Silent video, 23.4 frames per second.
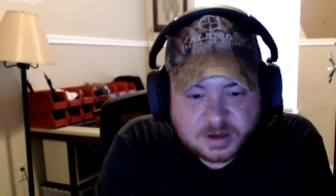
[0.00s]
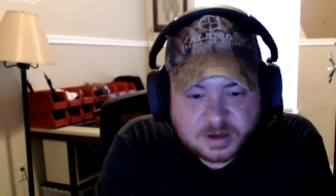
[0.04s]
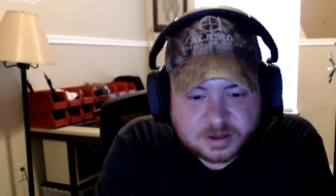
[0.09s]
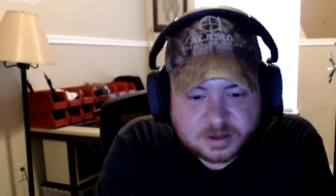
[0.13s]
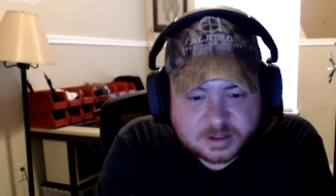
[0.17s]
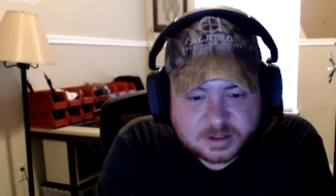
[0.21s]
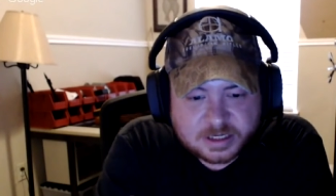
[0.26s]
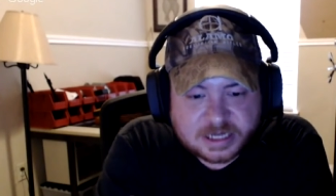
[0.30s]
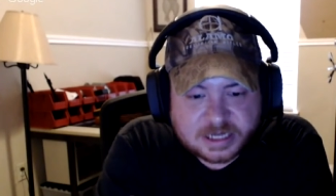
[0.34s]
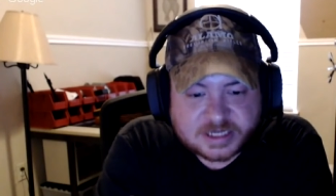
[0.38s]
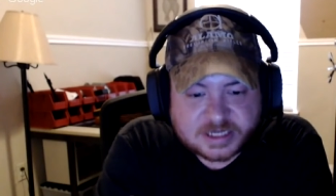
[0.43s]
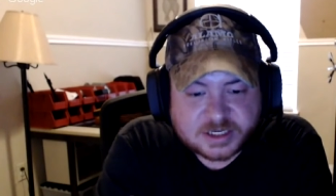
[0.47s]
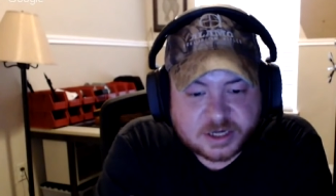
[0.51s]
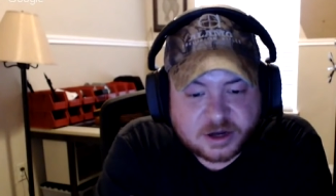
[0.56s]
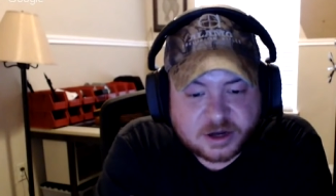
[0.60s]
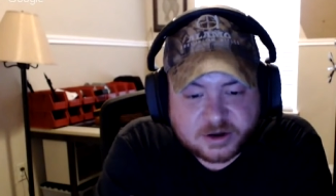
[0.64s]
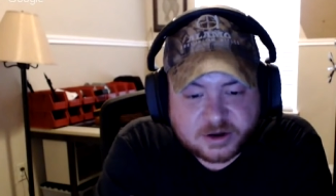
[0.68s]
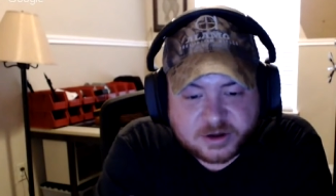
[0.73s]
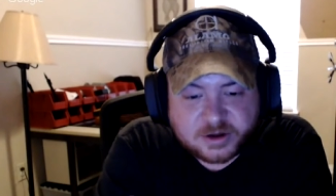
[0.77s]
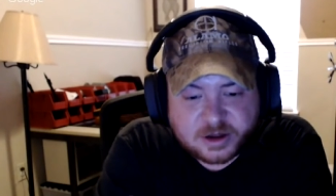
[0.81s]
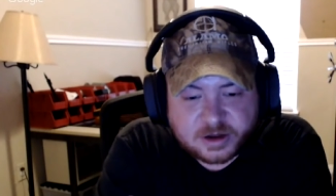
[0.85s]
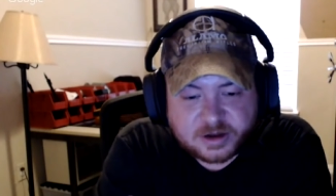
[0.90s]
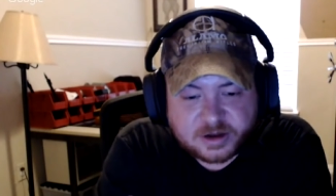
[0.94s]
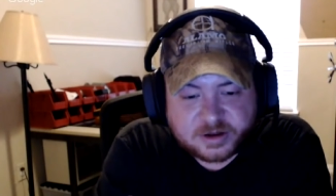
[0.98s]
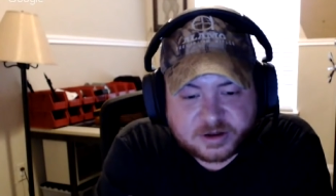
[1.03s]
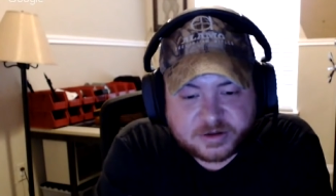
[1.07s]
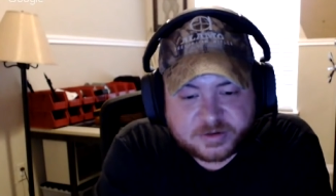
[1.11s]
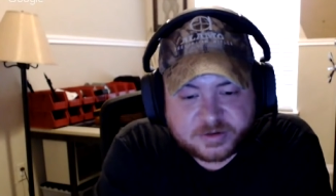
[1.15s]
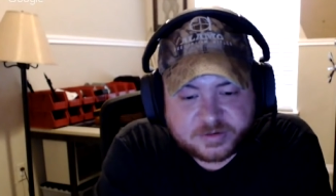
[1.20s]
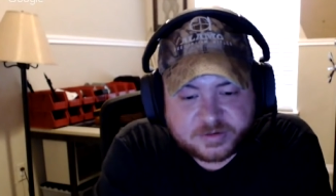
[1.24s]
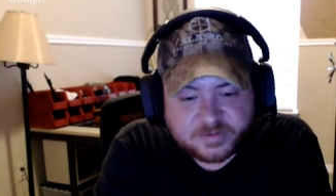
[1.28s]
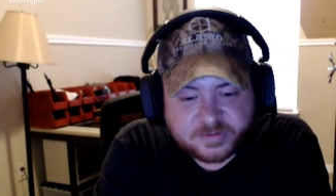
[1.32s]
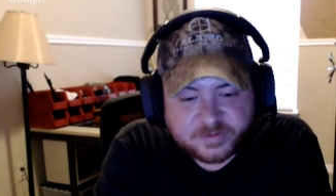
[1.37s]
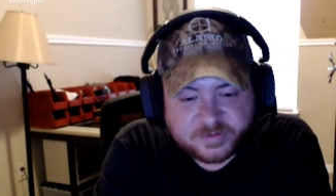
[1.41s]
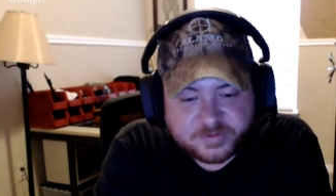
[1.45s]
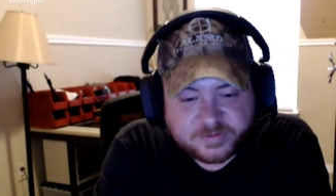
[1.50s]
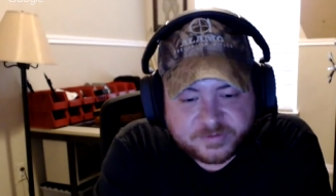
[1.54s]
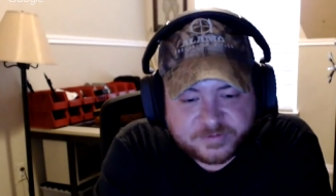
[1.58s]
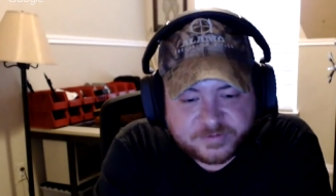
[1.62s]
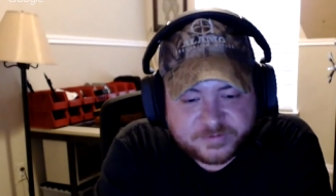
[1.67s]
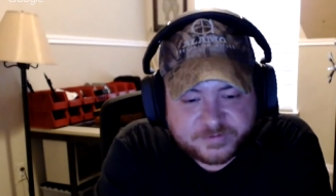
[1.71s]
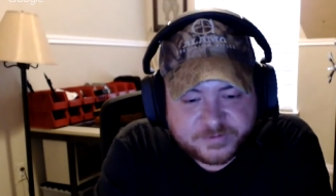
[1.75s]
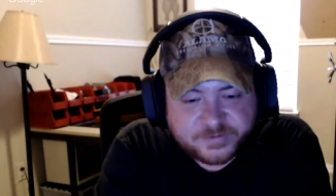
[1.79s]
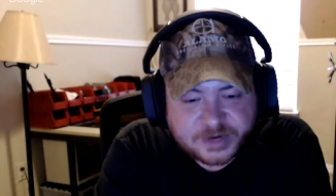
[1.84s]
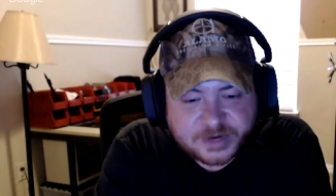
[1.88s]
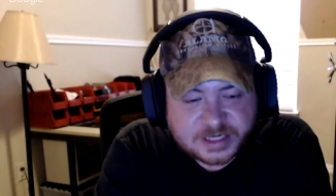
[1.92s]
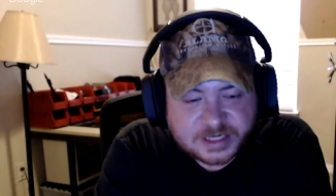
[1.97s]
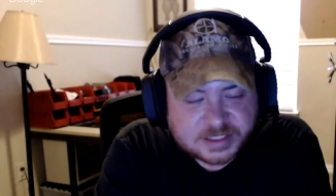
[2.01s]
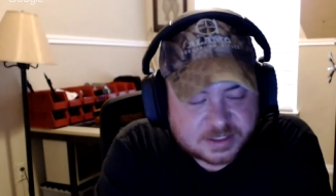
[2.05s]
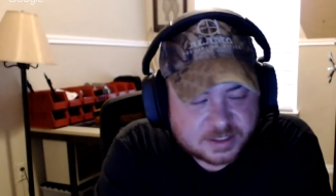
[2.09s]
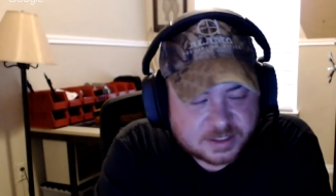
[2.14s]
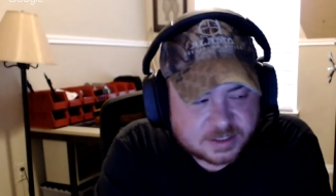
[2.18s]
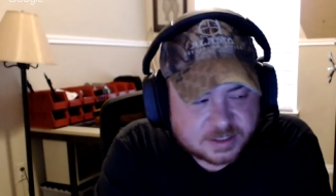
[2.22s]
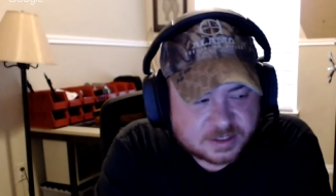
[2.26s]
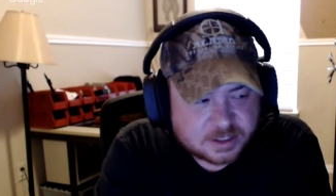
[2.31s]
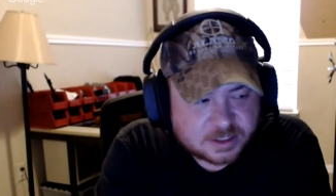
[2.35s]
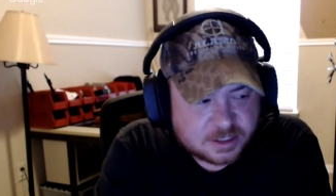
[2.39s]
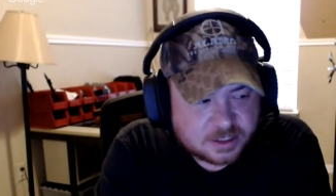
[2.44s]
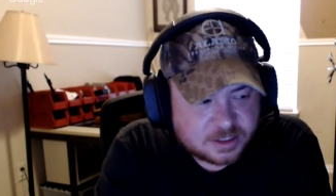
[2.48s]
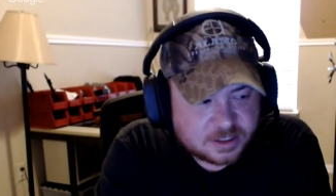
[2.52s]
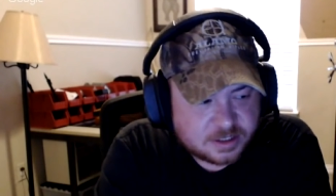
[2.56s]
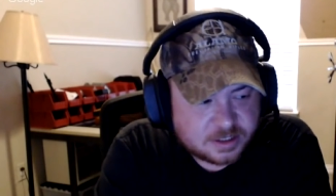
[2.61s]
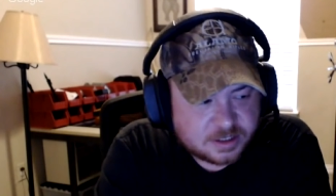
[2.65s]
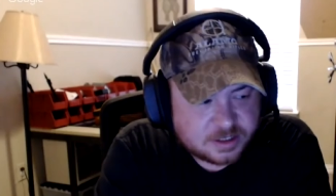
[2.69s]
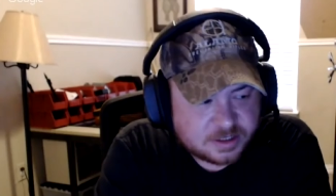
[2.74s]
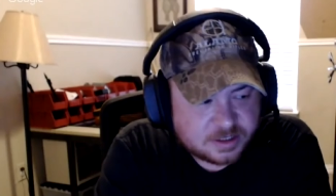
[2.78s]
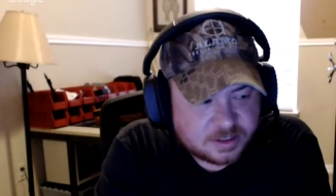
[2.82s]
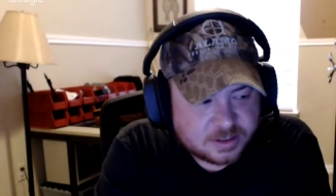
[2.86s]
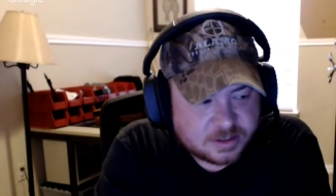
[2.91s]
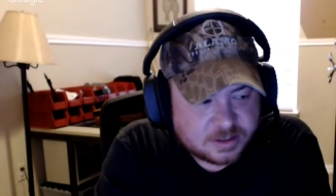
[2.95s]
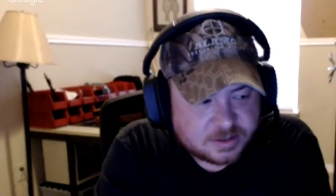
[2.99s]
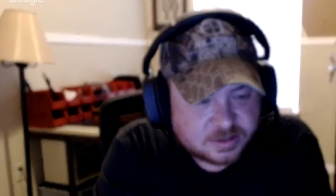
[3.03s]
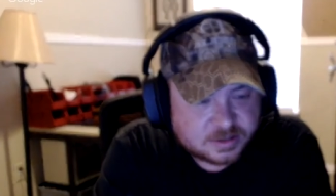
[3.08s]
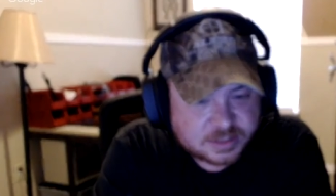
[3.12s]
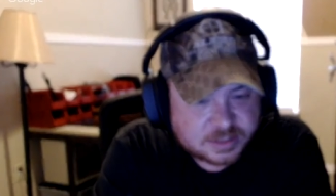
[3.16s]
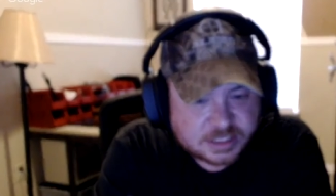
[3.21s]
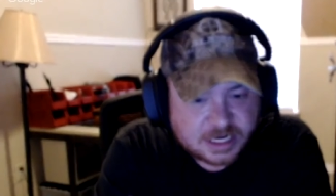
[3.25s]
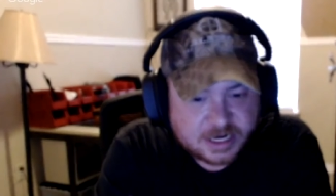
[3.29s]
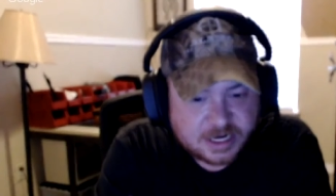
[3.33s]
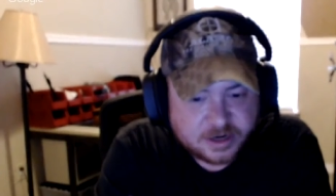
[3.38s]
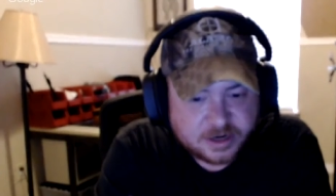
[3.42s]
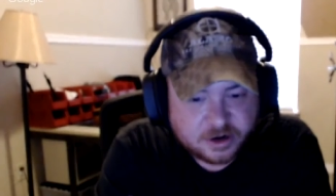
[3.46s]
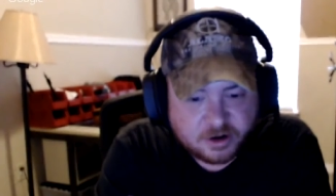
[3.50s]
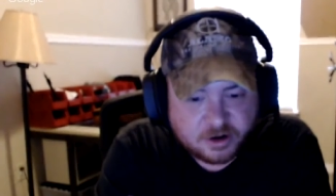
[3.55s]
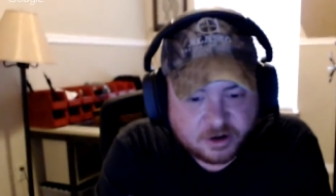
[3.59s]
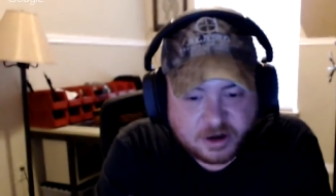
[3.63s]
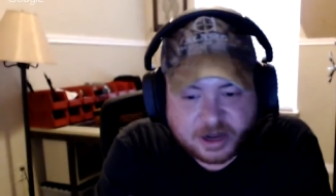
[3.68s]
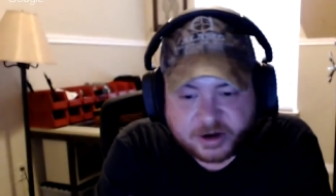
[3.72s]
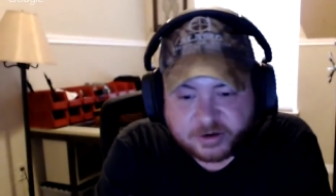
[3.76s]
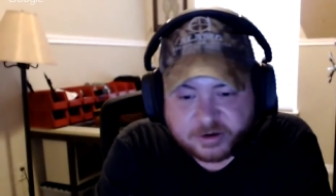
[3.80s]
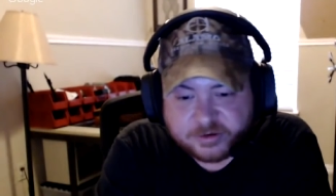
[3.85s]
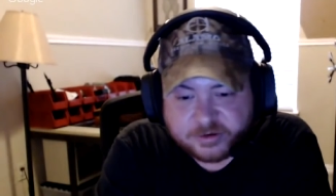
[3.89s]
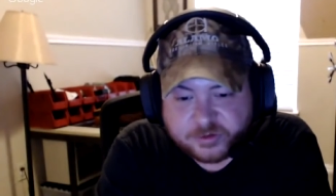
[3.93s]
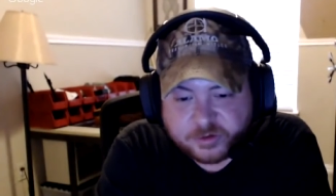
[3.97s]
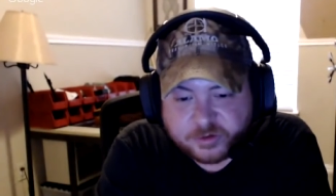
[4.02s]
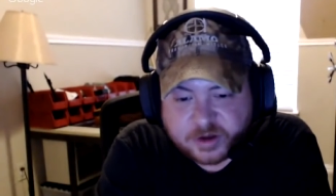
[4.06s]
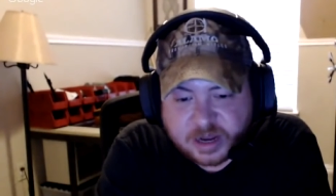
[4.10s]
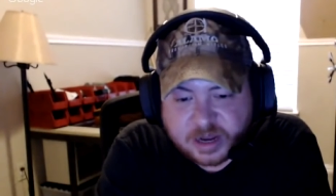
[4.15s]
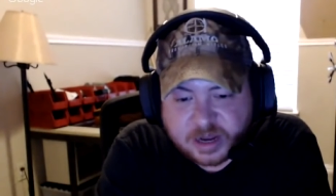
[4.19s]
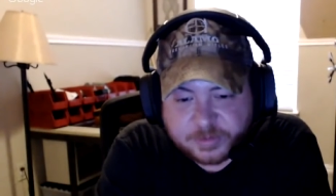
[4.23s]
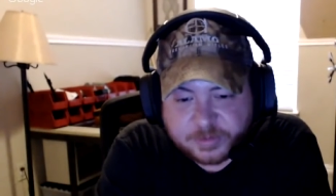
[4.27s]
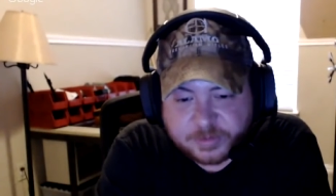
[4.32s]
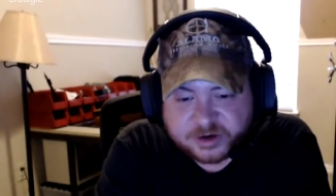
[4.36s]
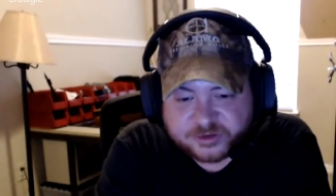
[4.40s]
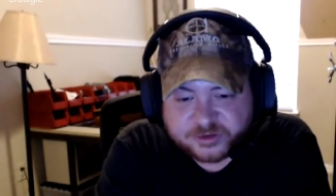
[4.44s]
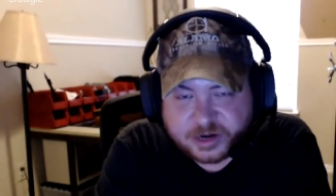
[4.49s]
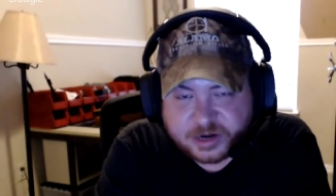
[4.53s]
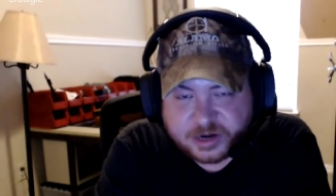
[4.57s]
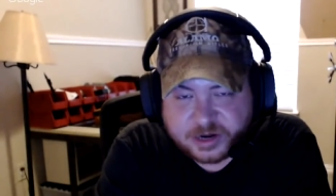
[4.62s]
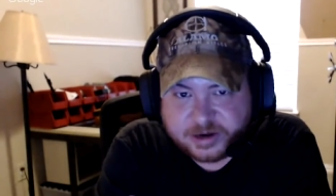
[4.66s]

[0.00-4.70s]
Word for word: yes, no, uh, Foslick, uh, Scott, no, I don't do competition.